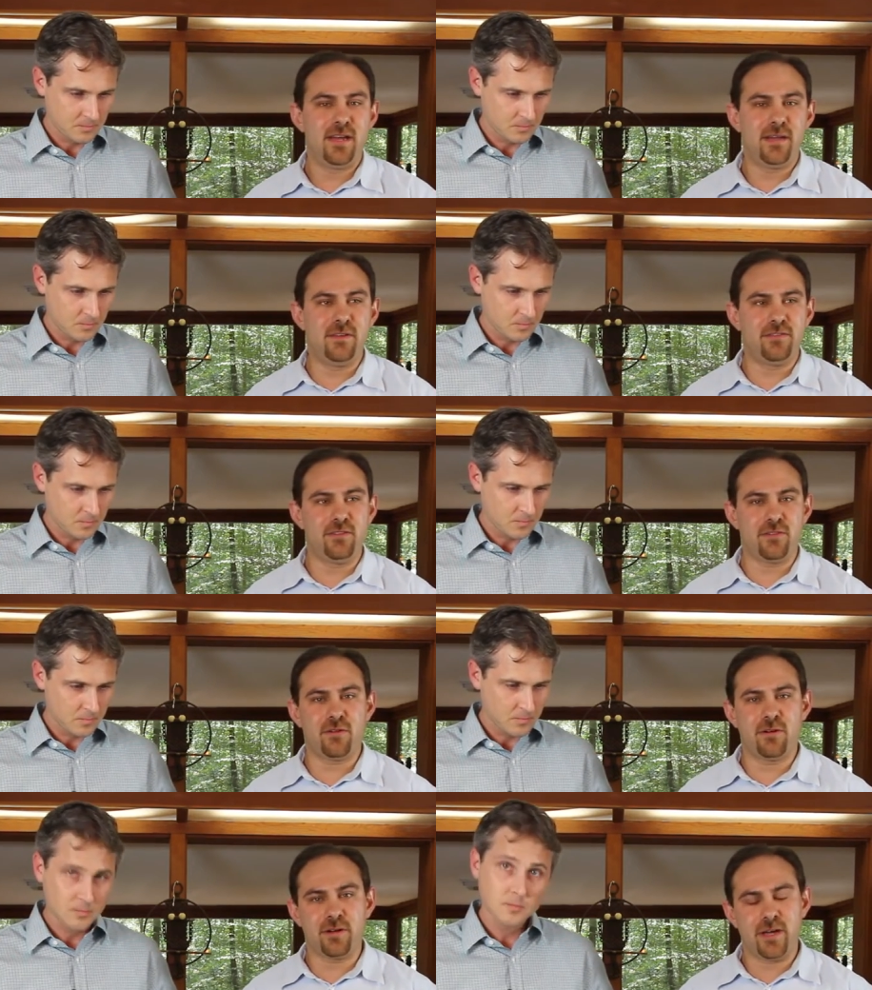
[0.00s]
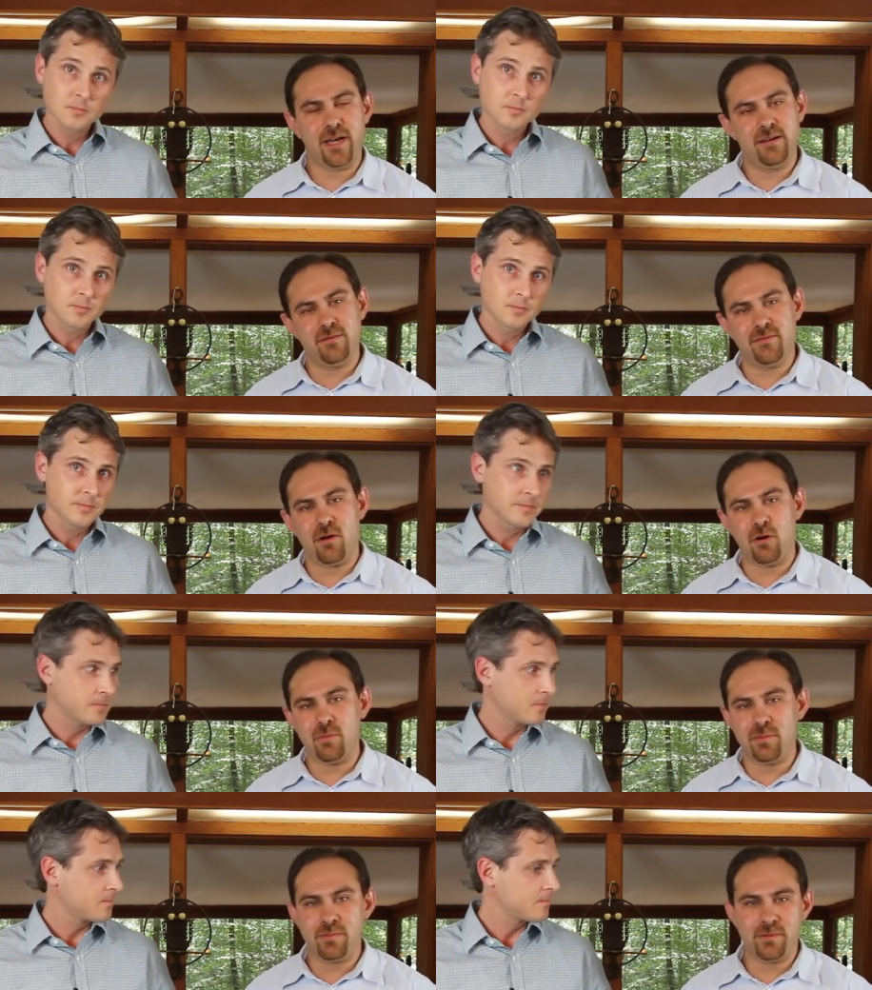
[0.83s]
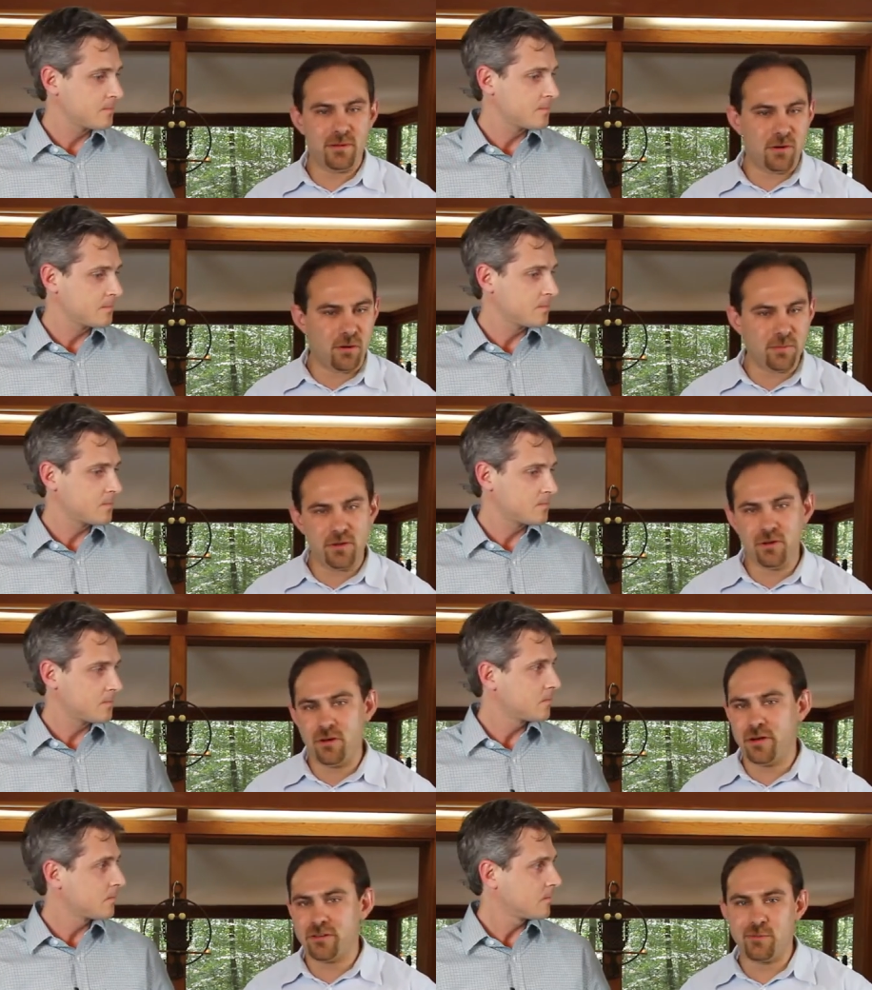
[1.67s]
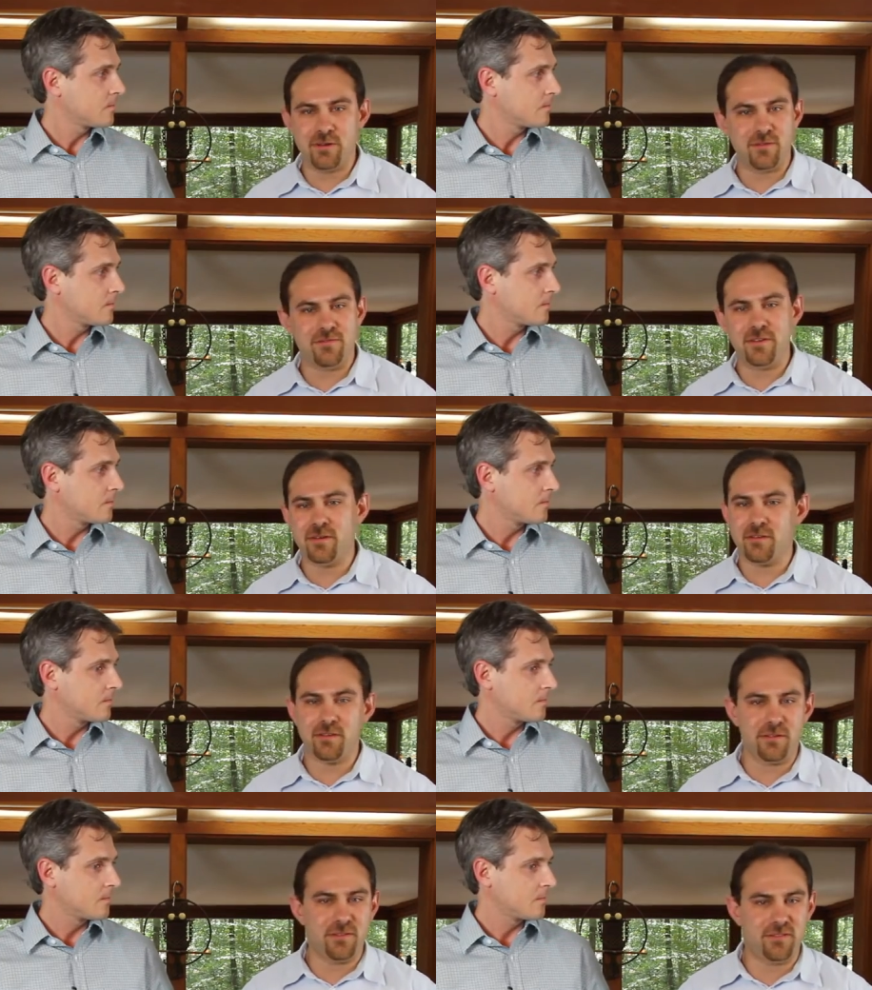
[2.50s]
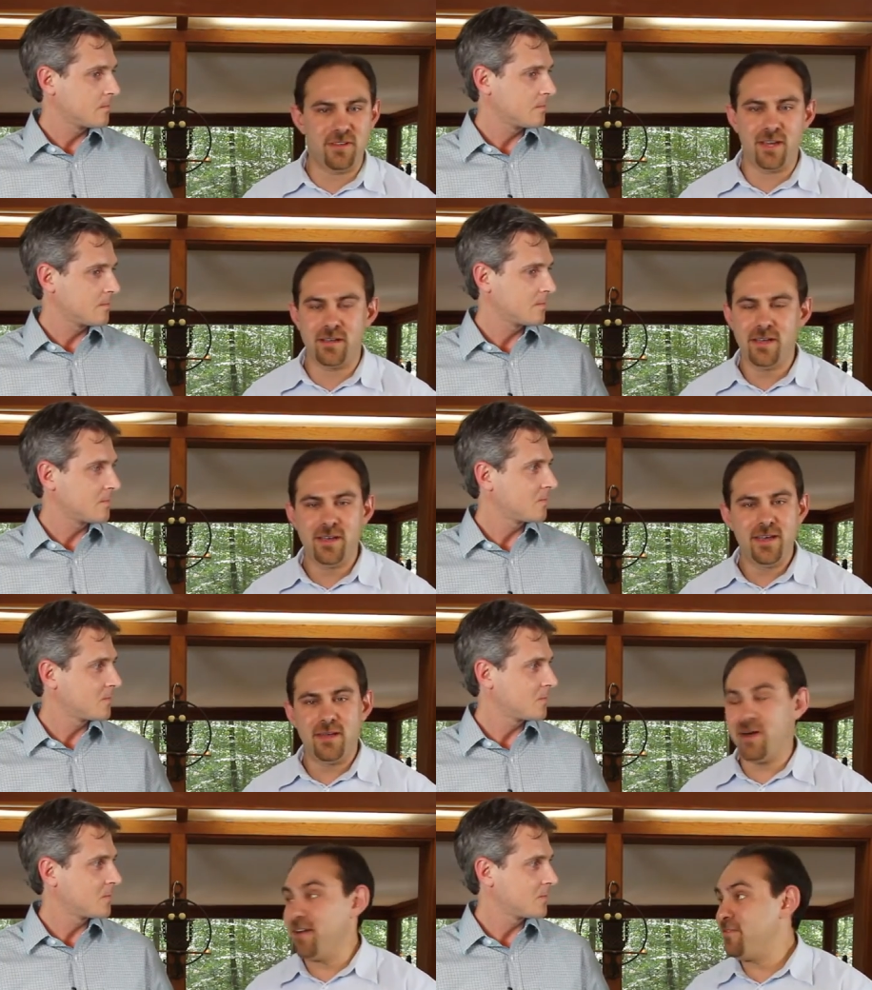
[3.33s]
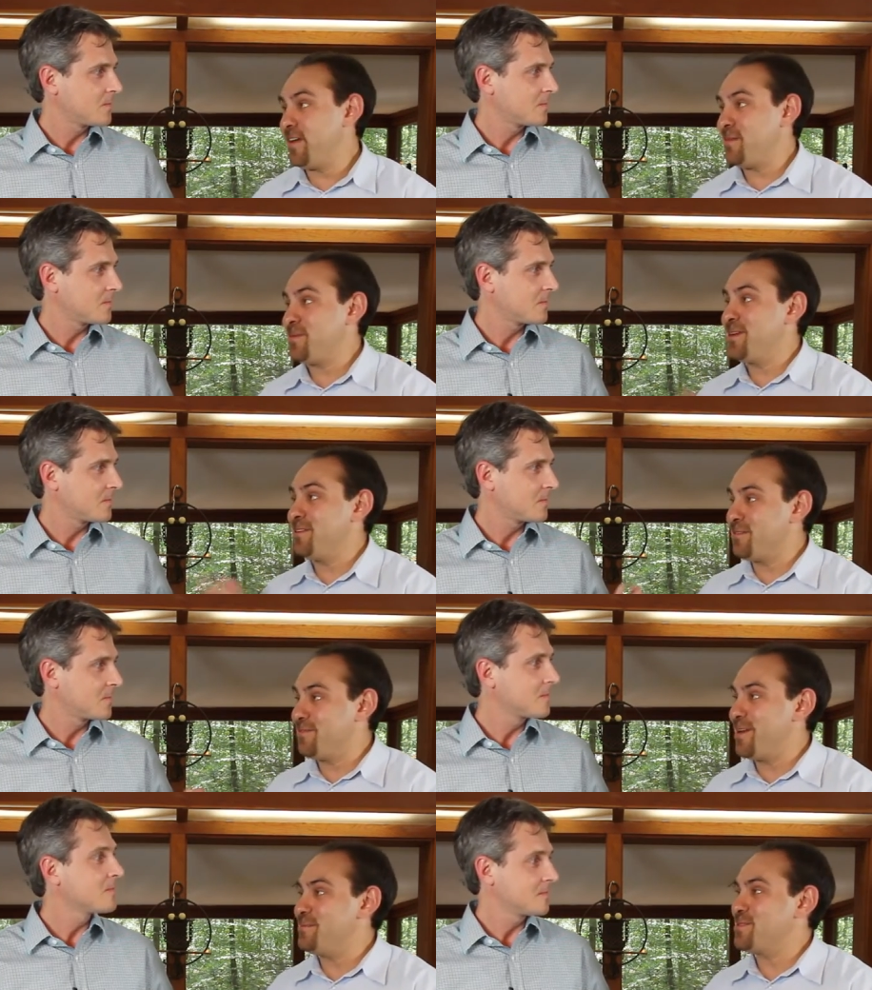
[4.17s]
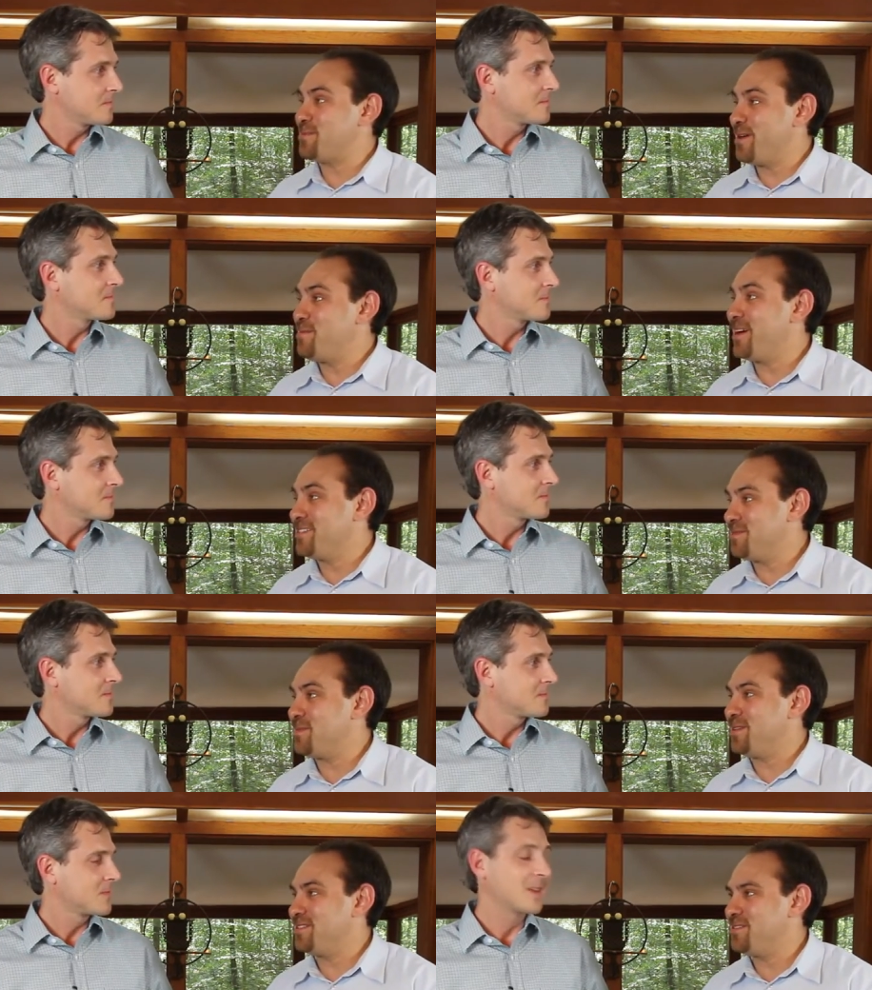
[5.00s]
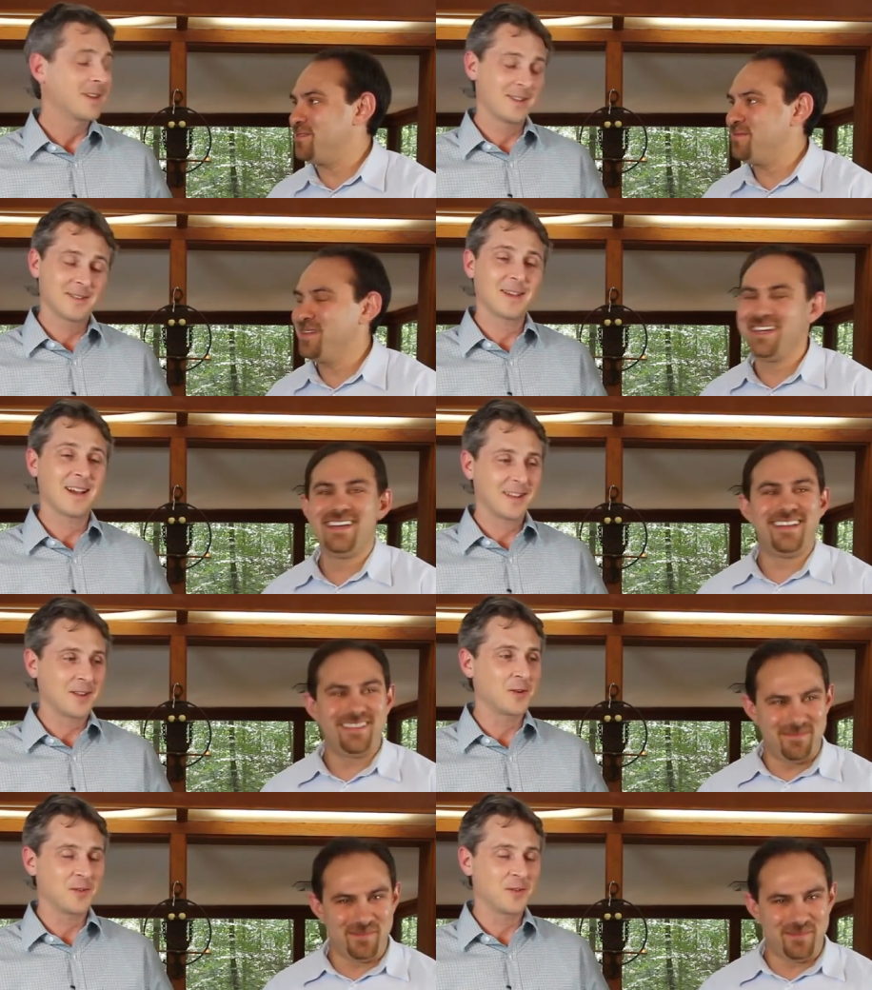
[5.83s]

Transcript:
Speaker 1: and this is her kind of home home cooked when you're feeling a little sick and my family and your family is probably matzo ball soup. Exactly.